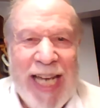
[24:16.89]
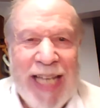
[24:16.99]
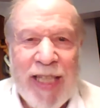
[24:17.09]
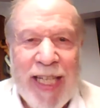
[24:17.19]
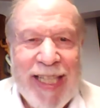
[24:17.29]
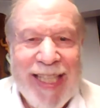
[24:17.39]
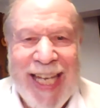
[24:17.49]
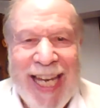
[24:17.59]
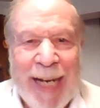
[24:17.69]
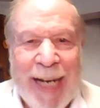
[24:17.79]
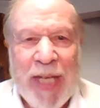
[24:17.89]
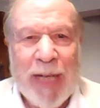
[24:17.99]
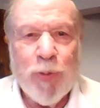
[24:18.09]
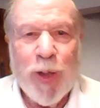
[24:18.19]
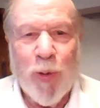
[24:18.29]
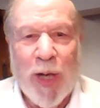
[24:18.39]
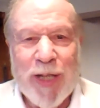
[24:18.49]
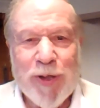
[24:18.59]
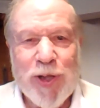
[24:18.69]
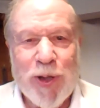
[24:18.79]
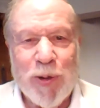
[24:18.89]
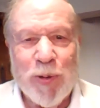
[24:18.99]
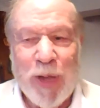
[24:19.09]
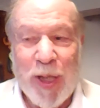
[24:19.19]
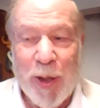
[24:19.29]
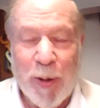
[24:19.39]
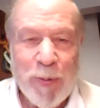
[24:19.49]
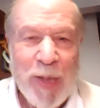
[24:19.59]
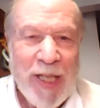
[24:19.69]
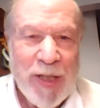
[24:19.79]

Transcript: not like a camp that requires you you know